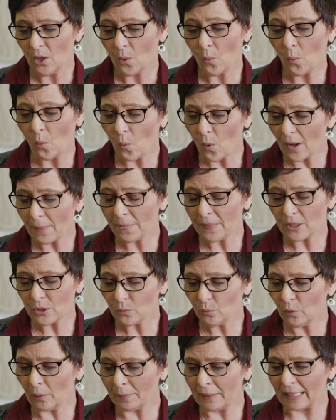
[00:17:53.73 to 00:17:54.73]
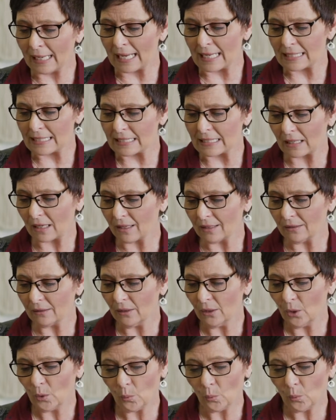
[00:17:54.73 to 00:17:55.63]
what this woman has done